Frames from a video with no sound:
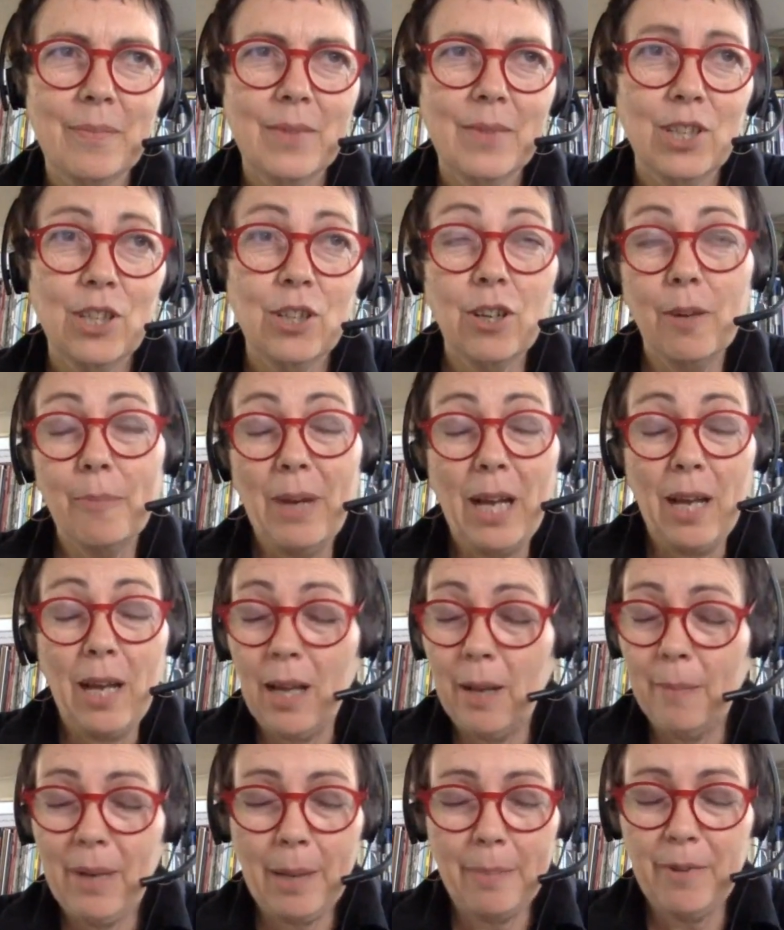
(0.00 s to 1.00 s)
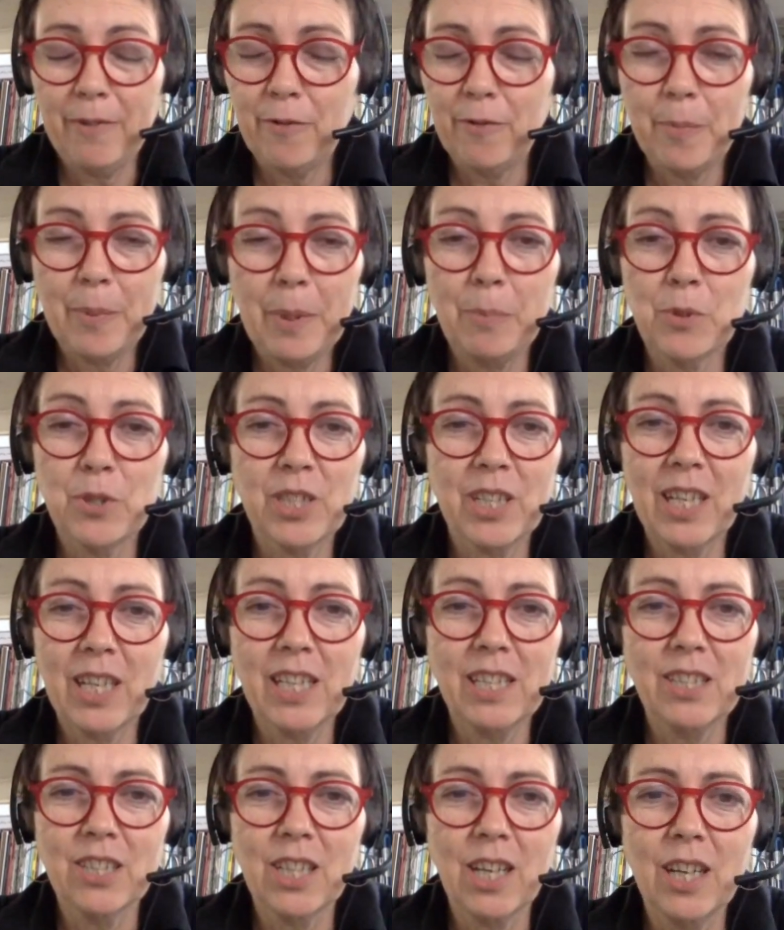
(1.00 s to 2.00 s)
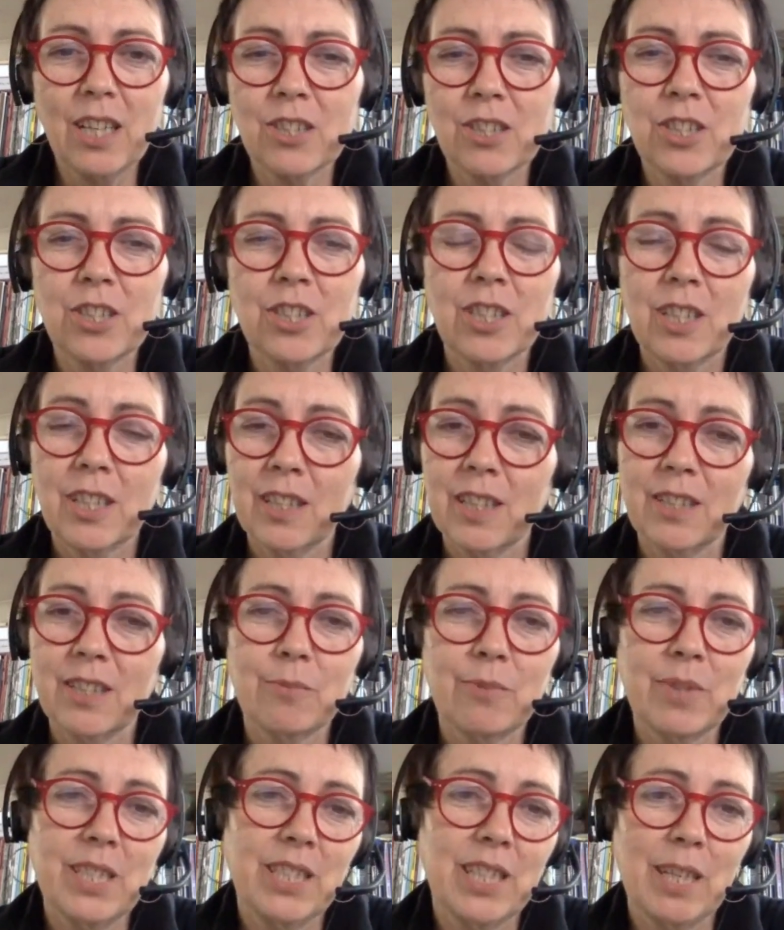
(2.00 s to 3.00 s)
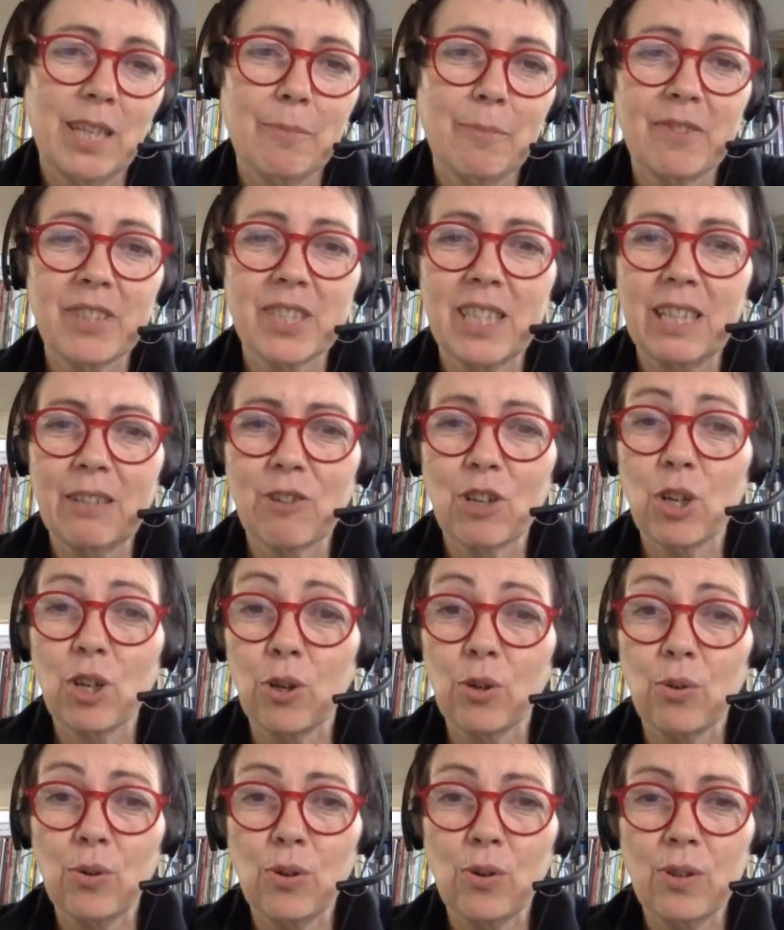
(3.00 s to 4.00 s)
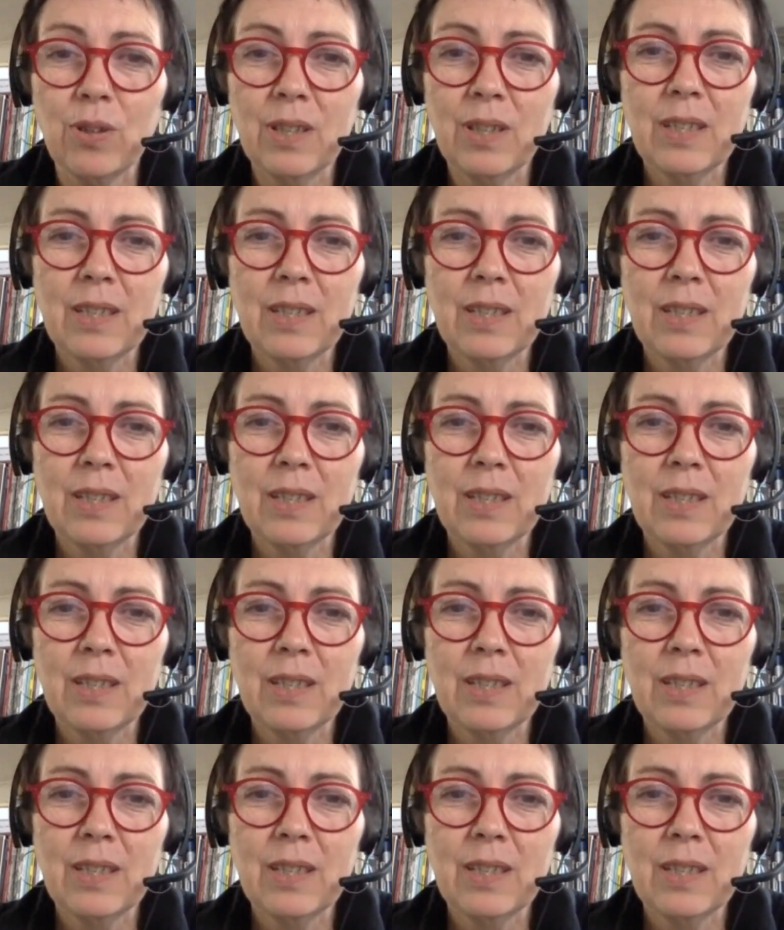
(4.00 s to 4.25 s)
You know, I'm happy for people to get in touch. There's a wee team of us here at Core,